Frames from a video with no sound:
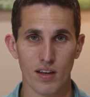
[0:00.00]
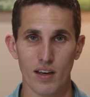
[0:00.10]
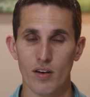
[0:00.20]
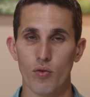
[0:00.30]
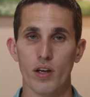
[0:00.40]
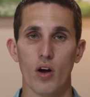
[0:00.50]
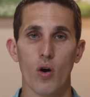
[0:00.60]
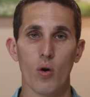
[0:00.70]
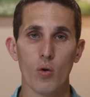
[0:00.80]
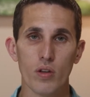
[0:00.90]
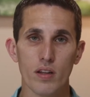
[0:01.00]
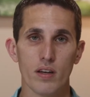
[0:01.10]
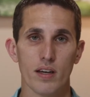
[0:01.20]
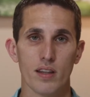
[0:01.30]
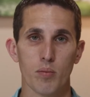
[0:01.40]
And if we only
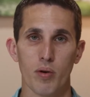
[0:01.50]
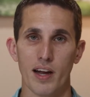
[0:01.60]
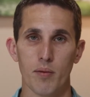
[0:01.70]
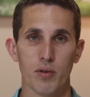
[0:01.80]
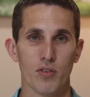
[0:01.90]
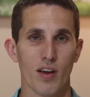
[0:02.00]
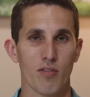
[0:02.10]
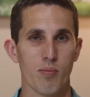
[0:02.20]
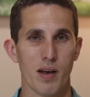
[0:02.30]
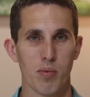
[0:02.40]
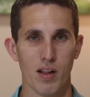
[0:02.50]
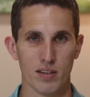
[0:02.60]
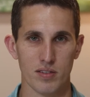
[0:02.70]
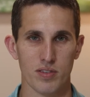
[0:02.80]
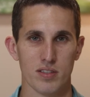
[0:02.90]
look at the brain, but you have
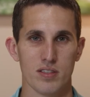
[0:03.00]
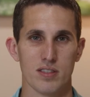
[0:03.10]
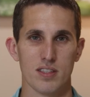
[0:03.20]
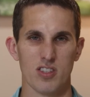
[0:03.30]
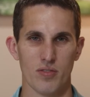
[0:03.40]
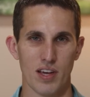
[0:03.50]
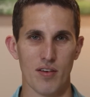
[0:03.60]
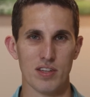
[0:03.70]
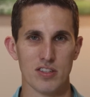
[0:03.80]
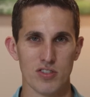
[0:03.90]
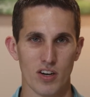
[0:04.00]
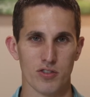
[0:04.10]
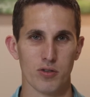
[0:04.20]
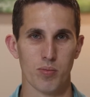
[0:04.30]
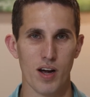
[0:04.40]
metabolic deficiencies, or if you have these
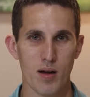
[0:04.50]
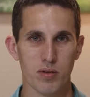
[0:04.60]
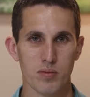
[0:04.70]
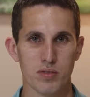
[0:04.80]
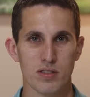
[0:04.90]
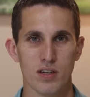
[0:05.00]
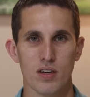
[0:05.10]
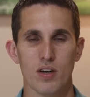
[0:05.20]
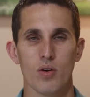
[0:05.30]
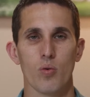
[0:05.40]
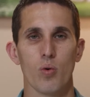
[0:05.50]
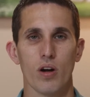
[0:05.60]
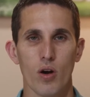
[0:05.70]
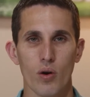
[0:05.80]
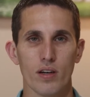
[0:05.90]
structural problems, we're
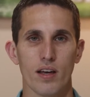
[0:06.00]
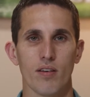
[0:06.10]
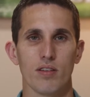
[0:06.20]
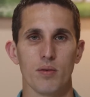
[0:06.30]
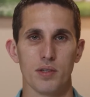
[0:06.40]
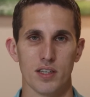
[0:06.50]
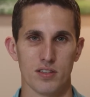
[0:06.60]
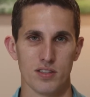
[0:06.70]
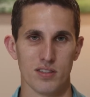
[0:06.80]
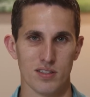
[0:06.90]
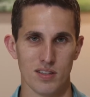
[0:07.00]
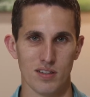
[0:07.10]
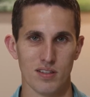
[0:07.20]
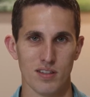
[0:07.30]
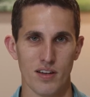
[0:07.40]
going to have limitations still.
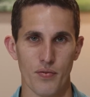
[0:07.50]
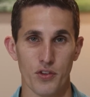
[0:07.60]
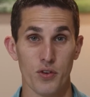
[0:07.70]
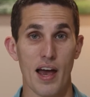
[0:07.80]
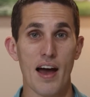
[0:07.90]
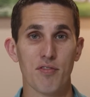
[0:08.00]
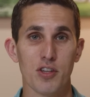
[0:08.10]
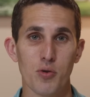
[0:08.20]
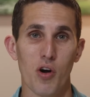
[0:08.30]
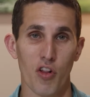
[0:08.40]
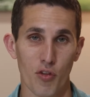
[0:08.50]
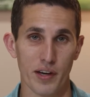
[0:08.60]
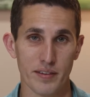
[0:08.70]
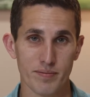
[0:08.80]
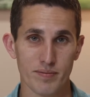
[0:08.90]
So you have to do all three.